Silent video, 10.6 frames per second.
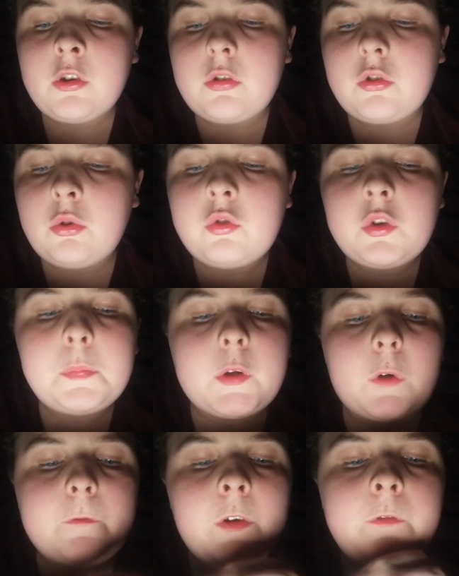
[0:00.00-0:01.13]
usually below
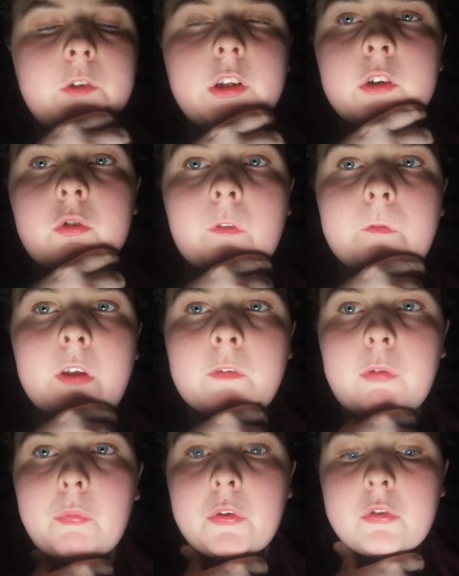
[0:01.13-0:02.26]
1,500 feet
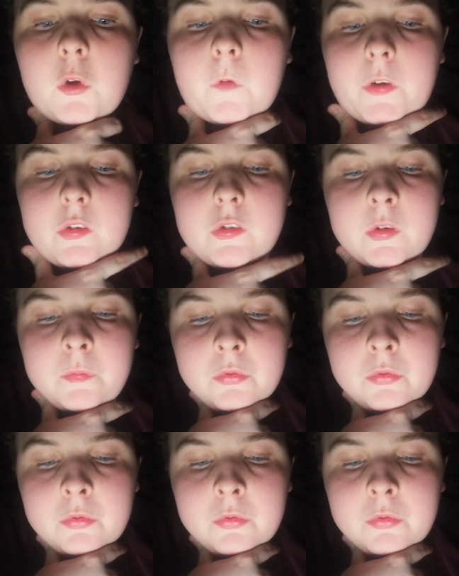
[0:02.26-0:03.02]
from the surface,